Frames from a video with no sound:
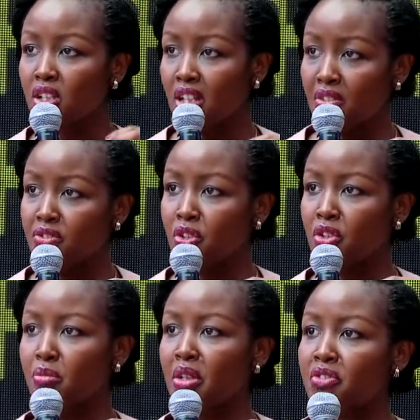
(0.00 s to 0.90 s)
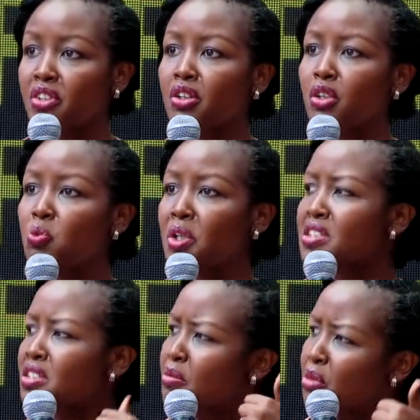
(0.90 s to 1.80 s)
that volume and figure out what
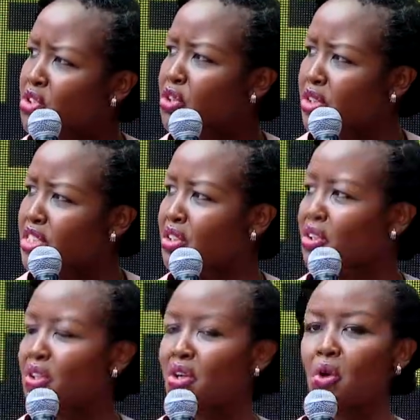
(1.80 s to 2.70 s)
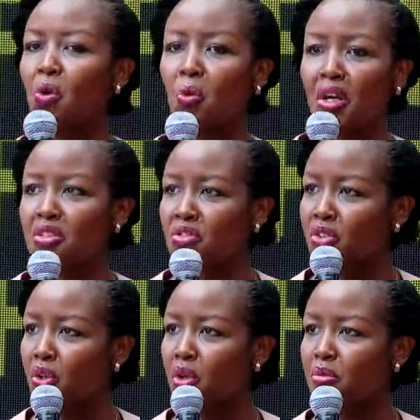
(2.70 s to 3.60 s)
is the most critical one to
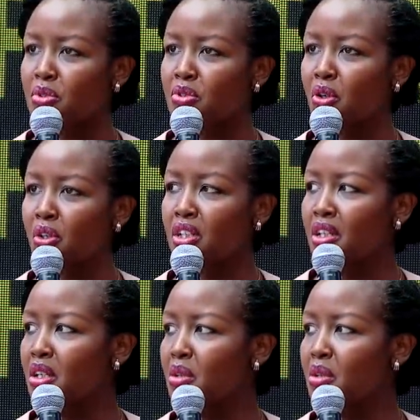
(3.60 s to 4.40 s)
follow up on,